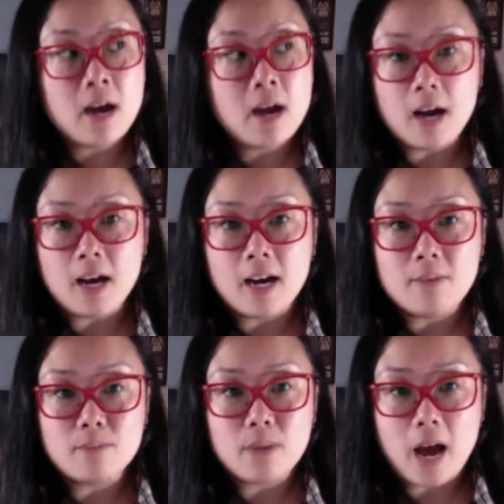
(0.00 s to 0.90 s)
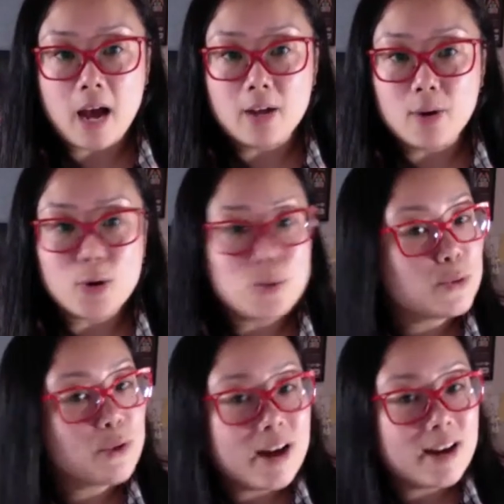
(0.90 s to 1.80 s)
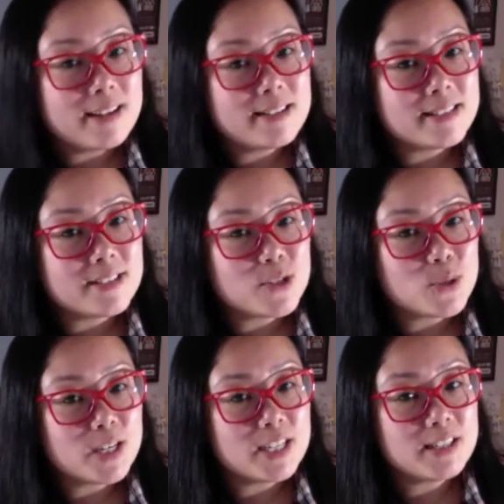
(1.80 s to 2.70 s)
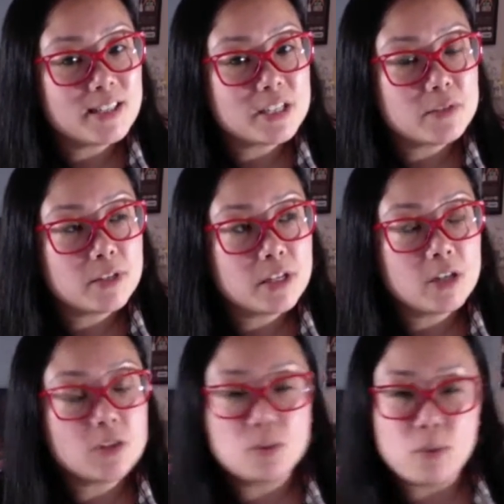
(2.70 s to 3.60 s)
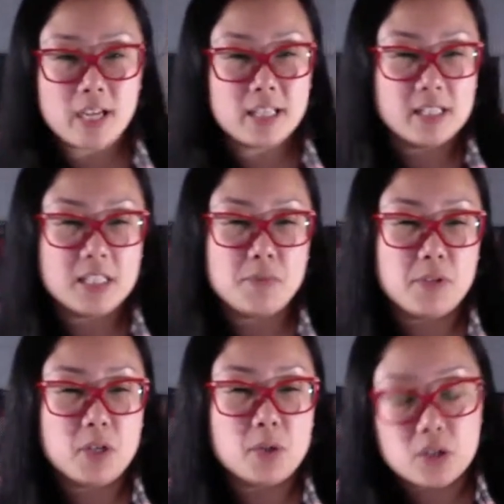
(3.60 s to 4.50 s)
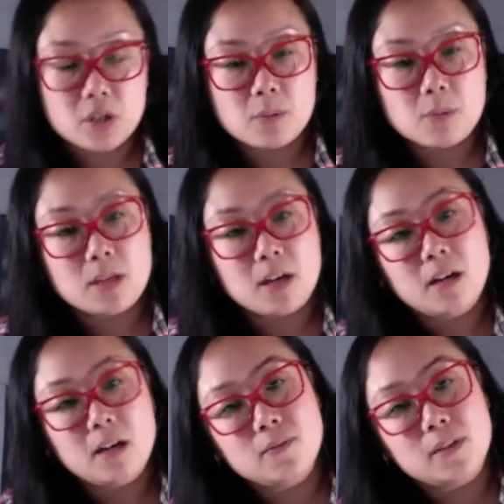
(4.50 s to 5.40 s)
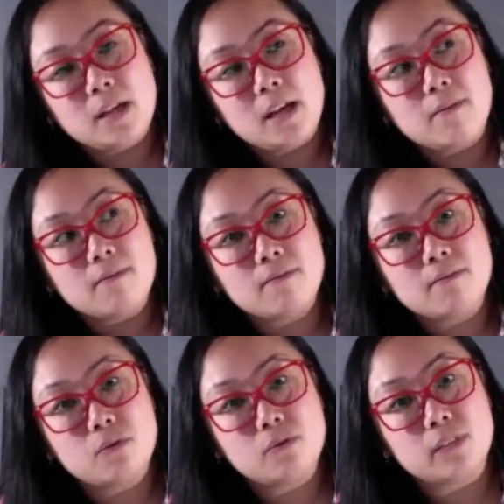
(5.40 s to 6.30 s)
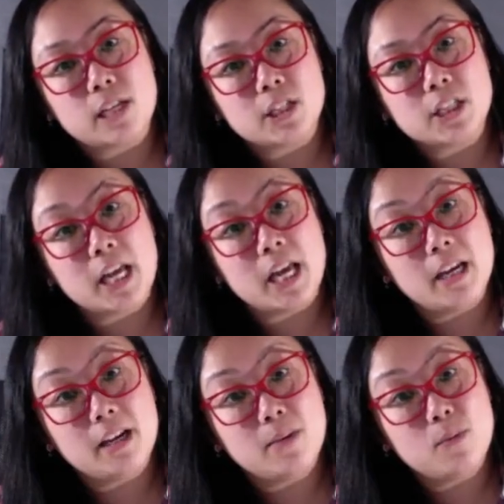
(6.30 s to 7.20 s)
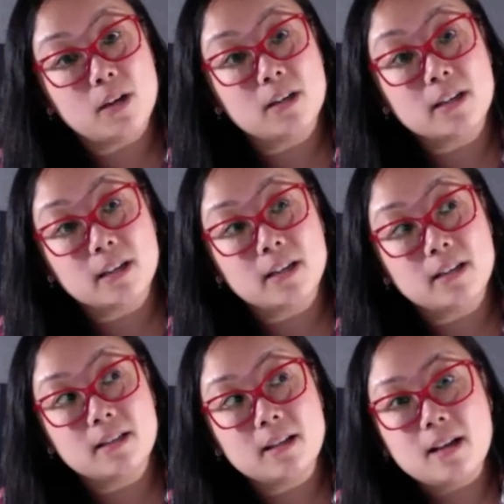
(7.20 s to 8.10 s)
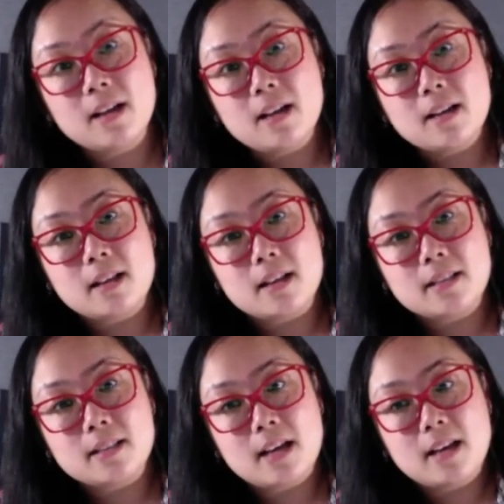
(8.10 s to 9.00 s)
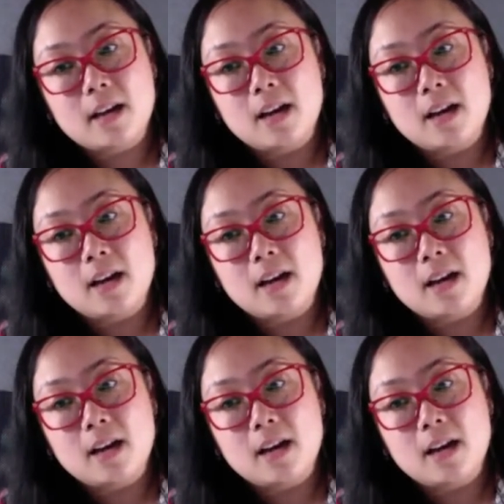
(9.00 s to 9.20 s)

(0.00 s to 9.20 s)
I hope you guys enjoyed this video the way I did this video in terms of a full-fledged edited one again, like I said.